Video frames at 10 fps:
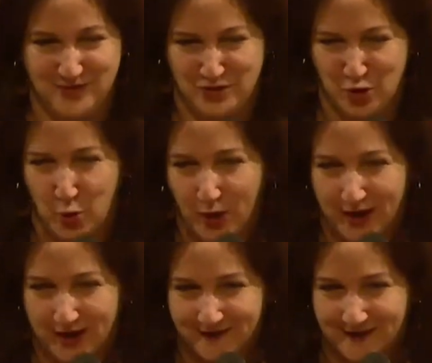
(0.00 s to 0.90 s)

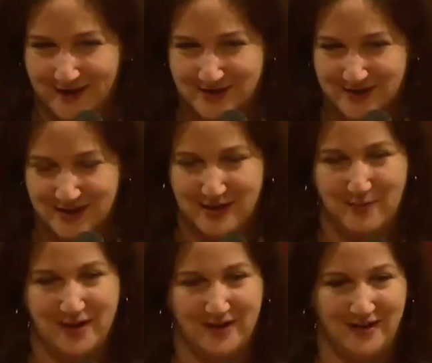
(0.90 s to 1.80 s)
joy in the kitchen
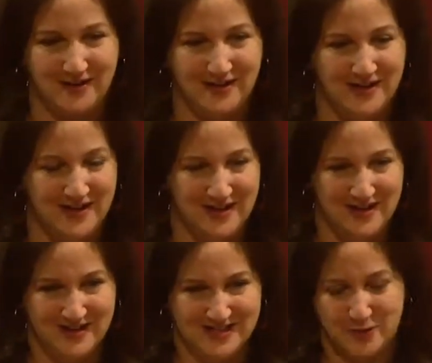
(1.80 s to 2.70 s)
by not
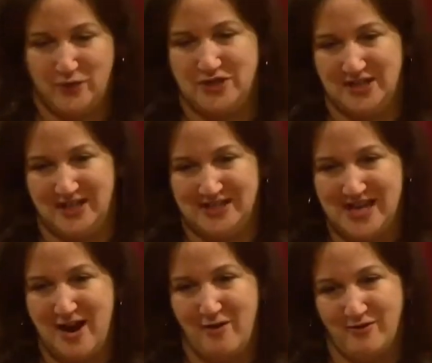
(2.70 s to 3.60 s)
squishing it
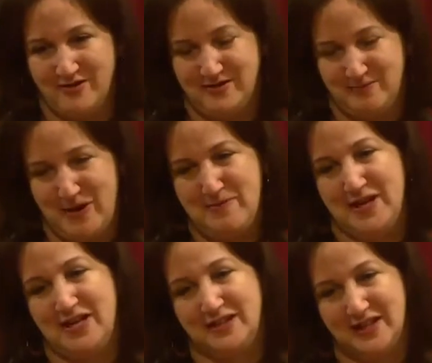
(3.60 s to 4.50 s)
down by
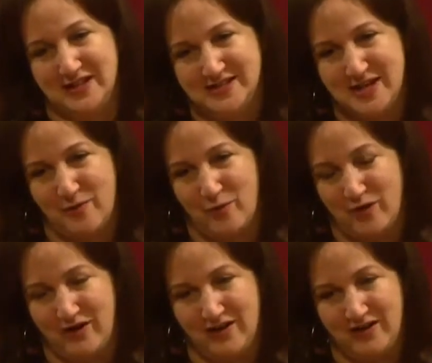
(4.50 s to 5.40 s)
making things that
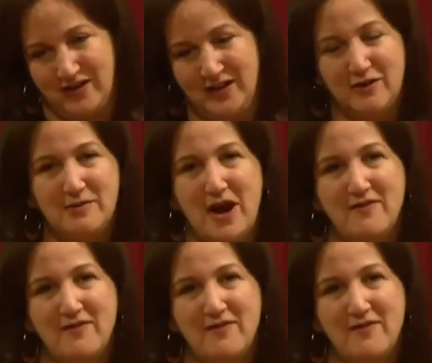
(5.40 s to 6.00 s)
weren't, you know what I mean?